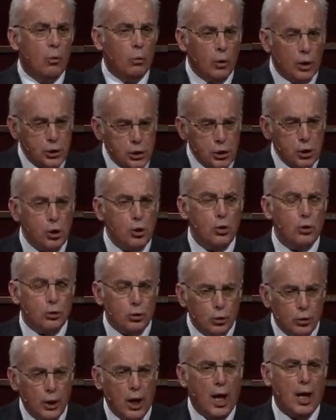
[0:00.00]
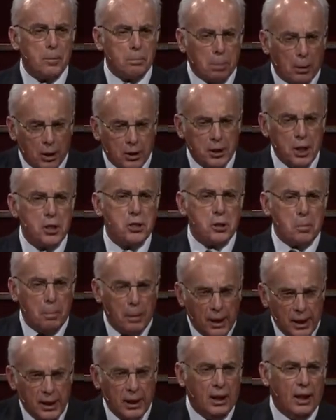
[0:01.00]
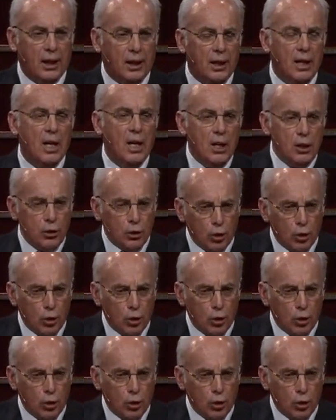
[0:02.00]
which you do not participate in,